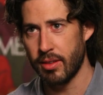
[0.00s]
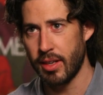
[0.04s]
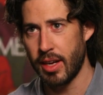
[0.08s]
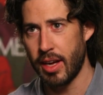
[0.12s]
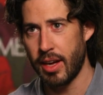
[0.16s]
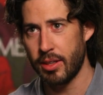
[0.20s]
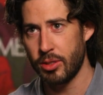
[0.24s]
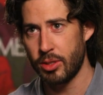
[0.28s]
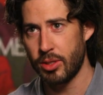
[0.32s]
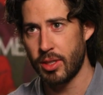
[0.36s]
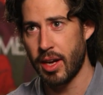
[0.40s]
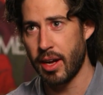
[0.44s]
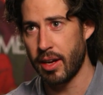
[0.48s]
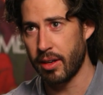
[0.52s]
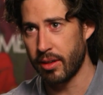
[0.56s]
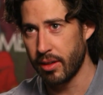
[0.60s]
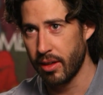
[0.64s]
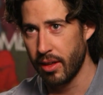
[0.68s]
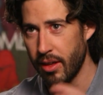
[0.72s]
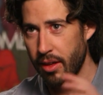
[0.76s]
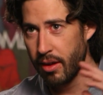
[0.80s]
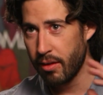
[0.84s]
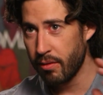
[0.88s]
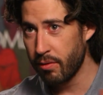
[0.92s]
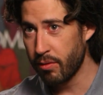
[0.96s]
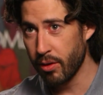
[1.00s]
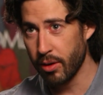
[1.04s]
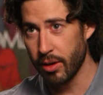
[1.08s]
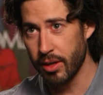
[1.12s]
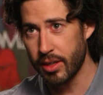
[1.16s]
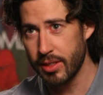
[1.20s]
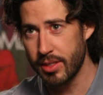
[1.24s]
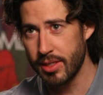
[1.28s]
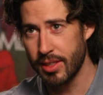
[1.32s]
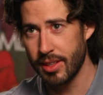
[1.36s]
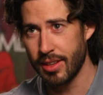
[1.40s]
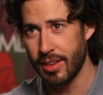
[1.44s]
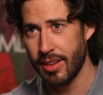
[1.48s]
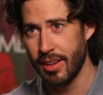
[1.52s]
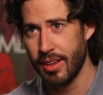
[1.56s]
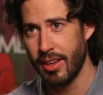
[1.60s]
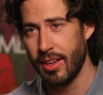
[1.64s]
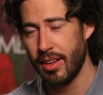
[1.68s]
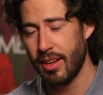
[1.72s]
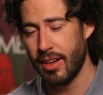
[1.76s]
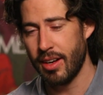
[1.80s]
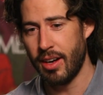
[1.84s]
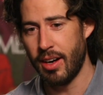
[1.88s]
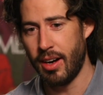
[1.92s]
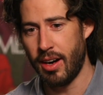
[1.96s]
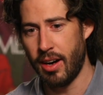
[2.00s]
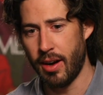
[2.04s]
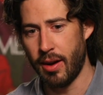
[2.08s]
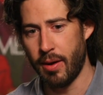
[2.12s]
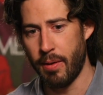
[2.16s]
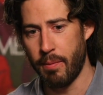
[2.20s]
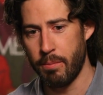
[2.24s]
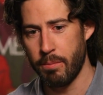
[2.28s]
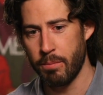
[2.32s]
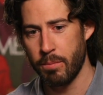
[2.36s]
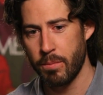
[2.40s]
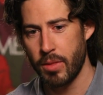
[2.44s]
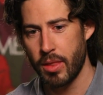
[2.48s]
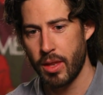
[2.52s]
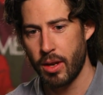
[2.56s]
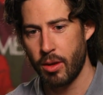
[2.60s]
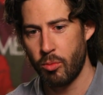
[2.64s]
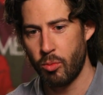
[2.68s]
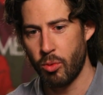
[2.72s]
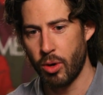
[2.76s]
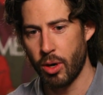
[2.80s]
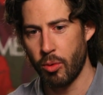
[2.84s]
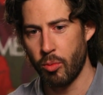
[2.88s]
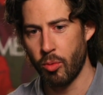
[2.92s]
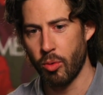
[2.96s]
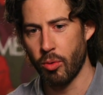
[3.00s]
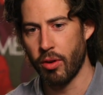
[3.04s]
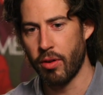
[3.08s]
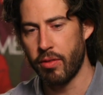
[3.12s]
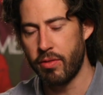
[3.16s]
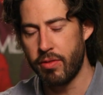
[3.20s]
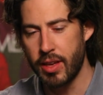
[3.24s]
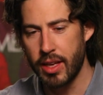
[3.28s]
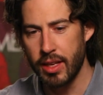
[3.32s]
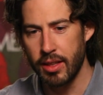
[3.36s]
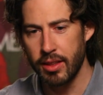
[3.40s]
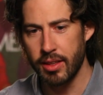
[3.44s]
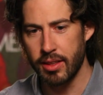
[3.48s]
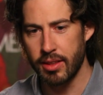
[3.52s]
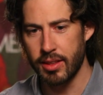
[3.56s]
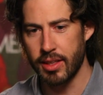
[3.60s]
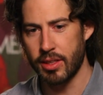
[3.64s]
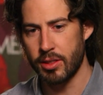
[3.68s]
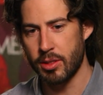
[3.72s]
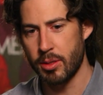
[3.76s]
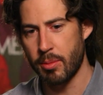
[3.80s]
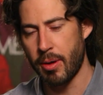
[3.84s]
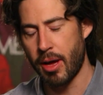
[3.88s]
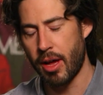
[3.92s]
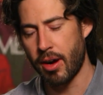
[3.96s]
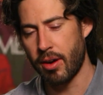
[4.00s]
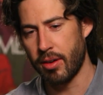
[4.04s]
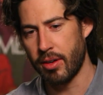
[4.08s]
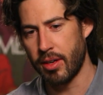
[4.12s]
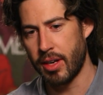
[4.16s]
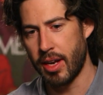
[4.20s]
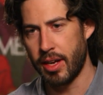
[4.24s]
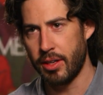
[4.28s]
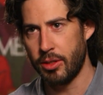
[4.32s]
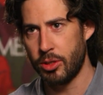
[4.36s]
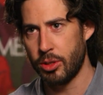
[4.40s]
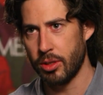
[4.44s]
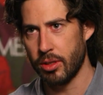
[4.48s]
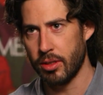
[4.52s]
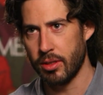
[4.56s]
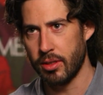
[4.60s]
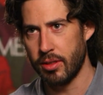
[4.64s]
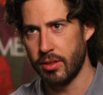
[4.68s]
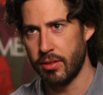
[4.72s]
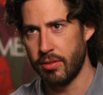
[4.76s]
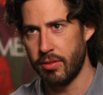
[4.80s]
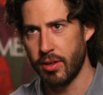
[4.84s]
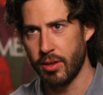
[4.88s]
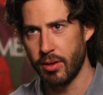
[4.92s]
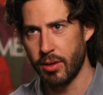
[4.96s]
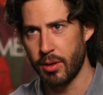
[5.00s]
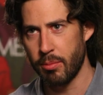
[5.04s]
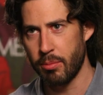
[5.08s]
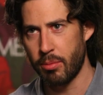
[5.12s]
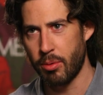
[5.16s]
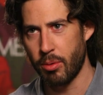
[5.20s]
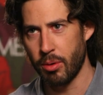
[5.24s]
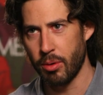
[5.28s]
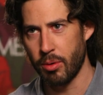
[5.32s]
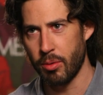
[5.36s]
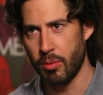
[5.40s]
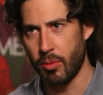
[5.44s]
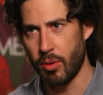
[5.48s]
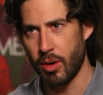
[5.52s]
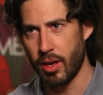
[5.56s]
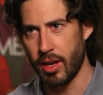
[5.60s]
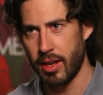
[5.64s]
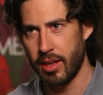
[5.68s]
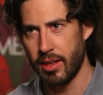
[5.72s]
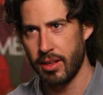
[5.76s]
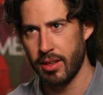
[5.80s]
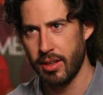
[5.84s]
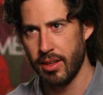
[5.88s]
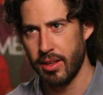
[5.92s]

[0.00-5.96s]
hashtag Ferguson, where we're revealing things about our nature in a very important way.